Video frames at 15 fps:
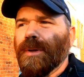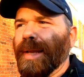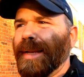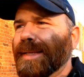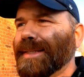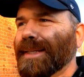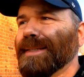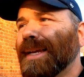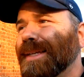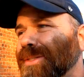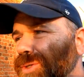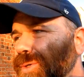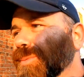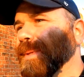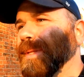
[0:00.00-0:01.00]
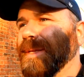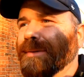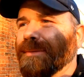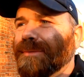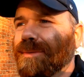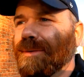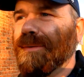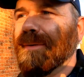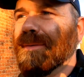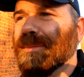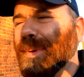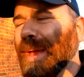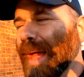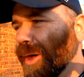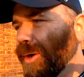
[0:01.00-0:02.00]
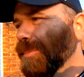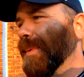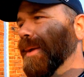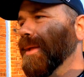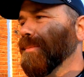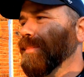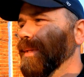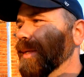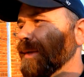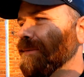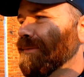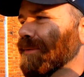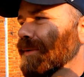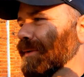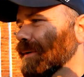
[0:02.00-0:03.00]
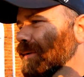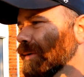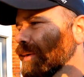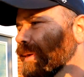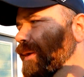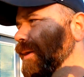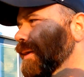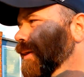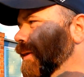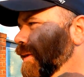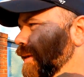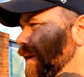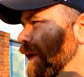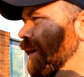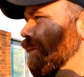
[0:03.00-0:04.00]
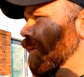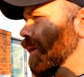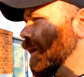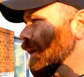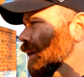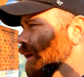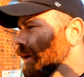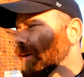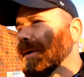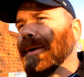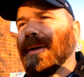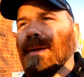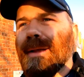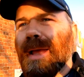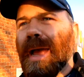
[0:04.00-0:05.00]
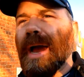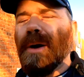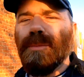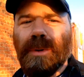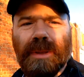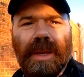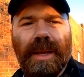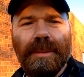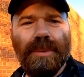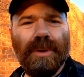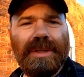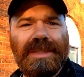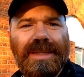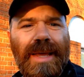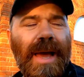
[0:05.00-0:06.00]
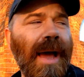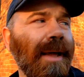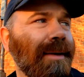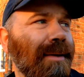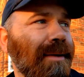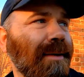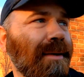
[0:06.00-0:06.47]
And he says, I do believe, but help my unbelief. Now, how relatable is that?